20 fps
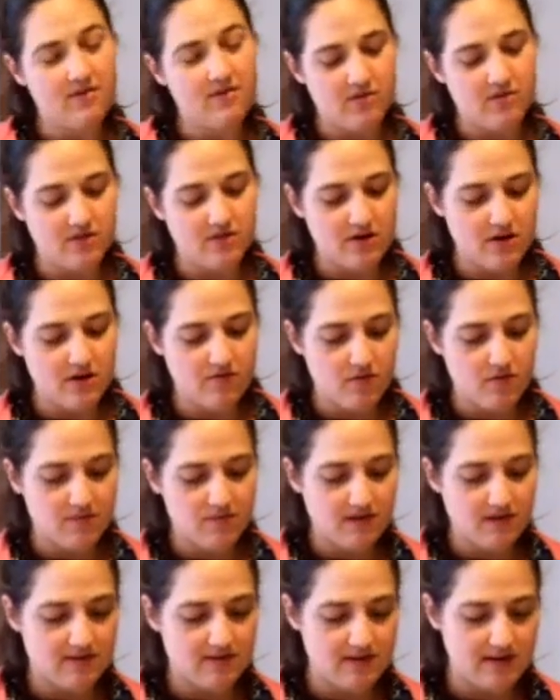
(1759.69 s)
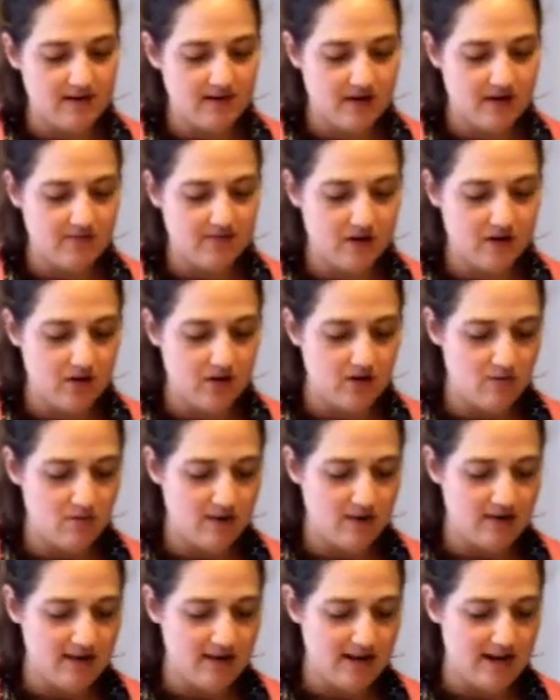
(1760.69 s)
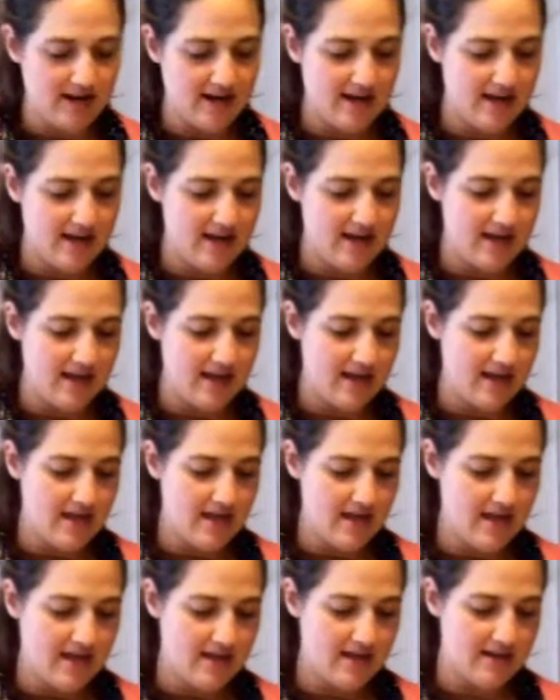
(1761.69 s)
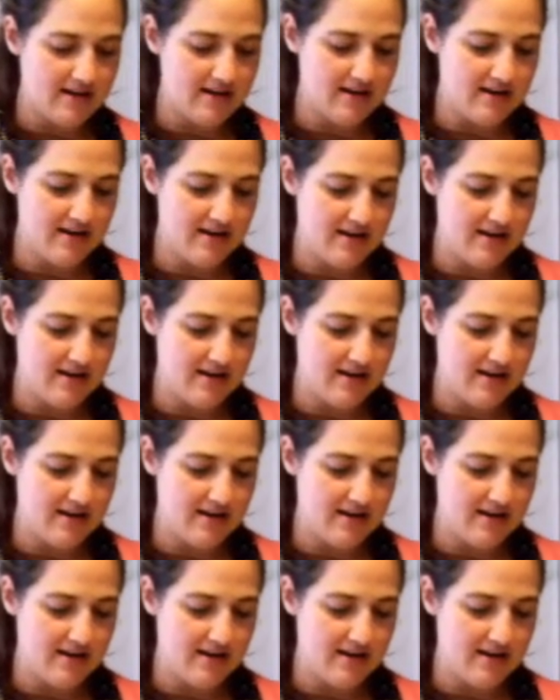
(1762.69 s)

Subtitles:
I feel sorry for him because he did have to go to work today, and